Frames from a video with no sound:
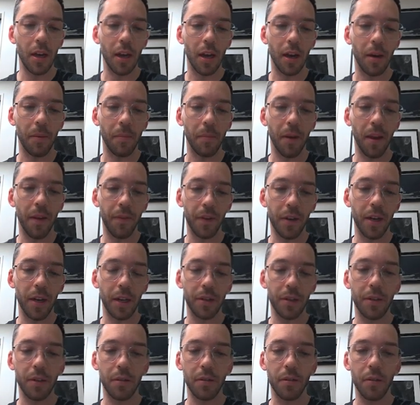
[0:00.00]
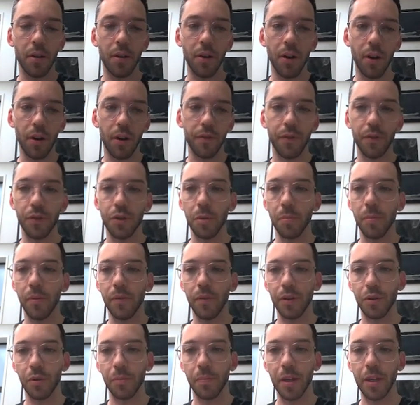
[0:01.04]
Effedix, not for
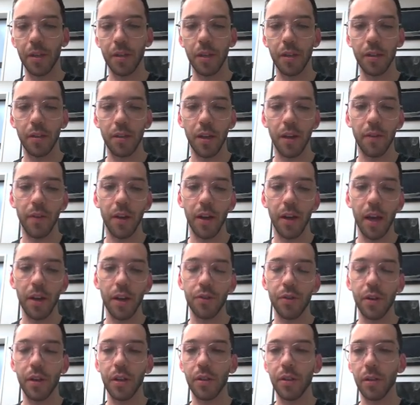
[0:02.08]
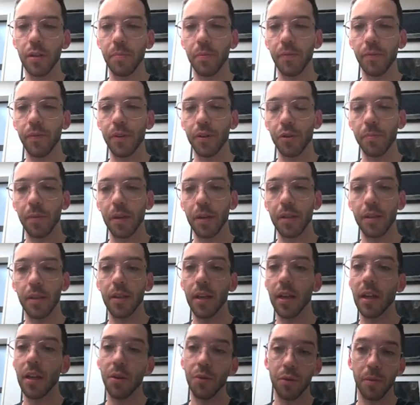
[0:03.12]
superficial BCC. If you're going to treat a superficial
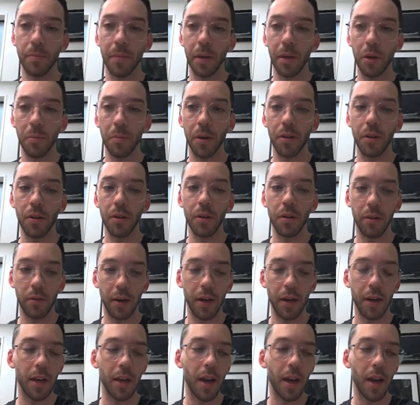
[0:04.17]
BCC, use imiquimod. All right.